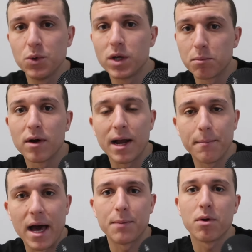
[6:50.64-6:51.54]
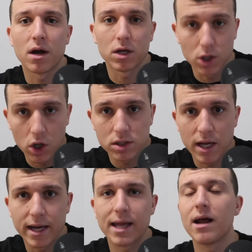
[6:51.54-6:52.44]
to you what a bad product looks
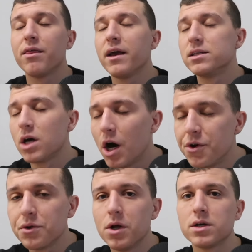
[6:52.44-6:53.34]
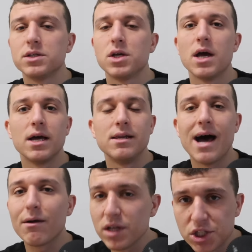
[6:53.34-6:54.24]
like. And I think it's underlooked, it's
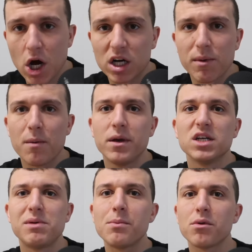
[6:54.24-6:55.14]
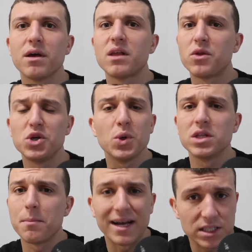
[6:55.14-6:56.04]
not really talked about because people think that they're
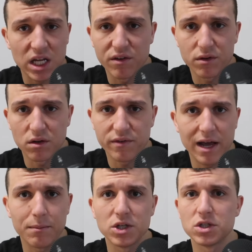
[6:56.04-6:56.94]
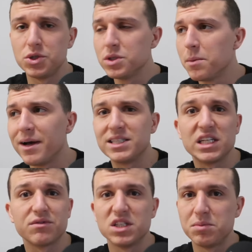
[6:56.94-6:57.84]
doing the best thing for their families or doing the best
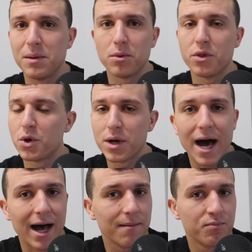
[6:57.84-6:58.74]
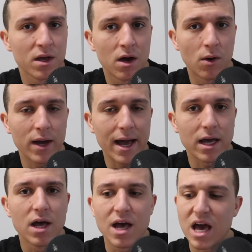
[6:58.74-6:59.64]
things for these people. They're not,
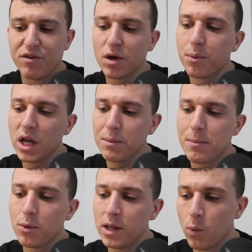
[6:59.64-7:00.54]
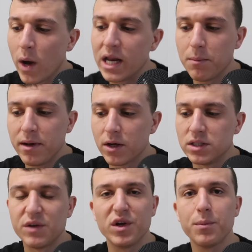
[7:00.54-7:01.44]
okay? If you're putting people in waiting
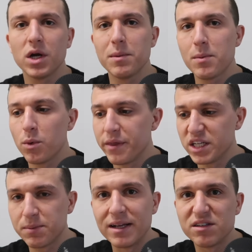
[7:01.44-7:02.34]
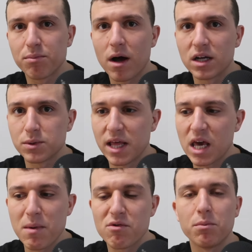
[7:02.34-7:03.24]
periods, if you're putting people with expensive products when they
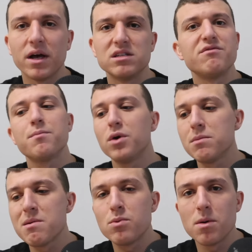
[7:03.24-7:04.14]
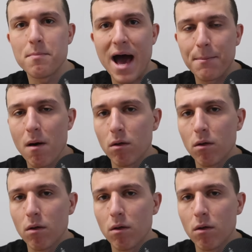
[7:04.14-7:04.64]
can be replaced, if you're putting people people in bad